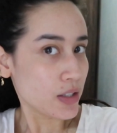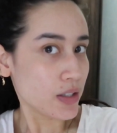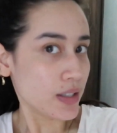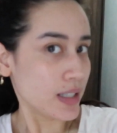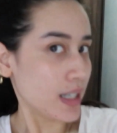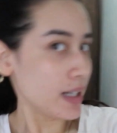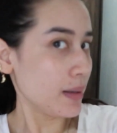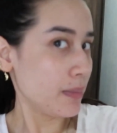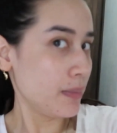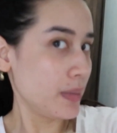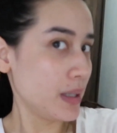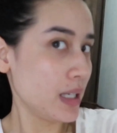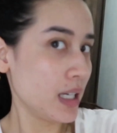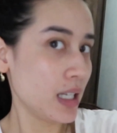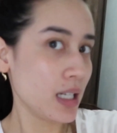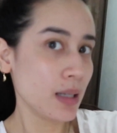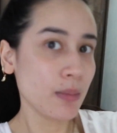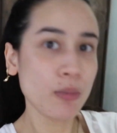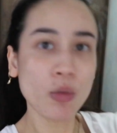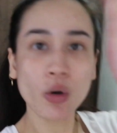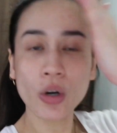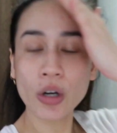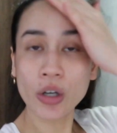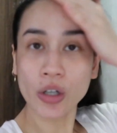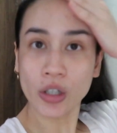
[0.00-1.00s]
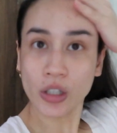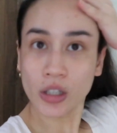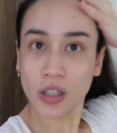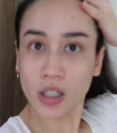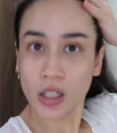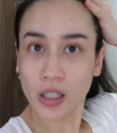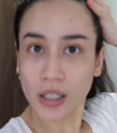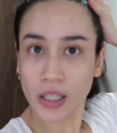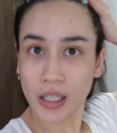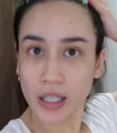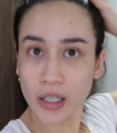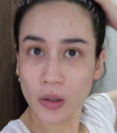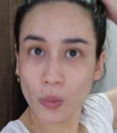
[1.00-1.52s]
Could I be any more good
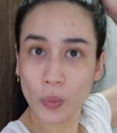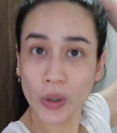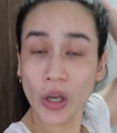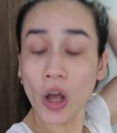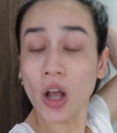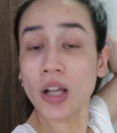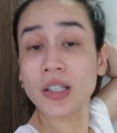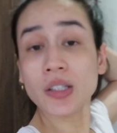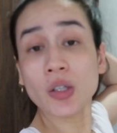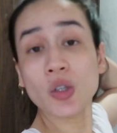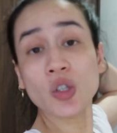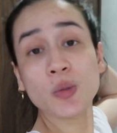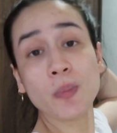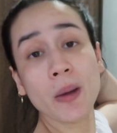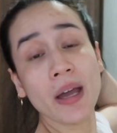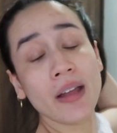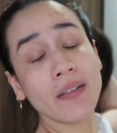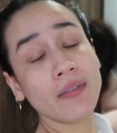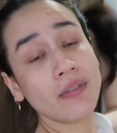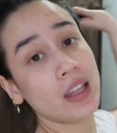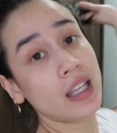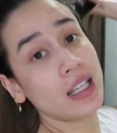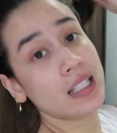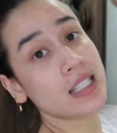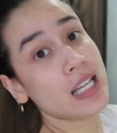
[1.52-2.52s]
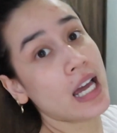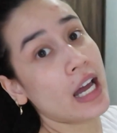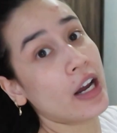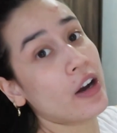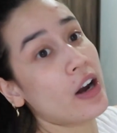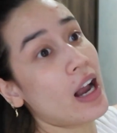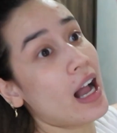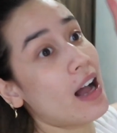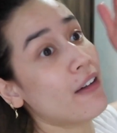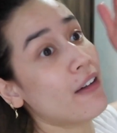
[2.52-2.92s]
looking? We also spent the entire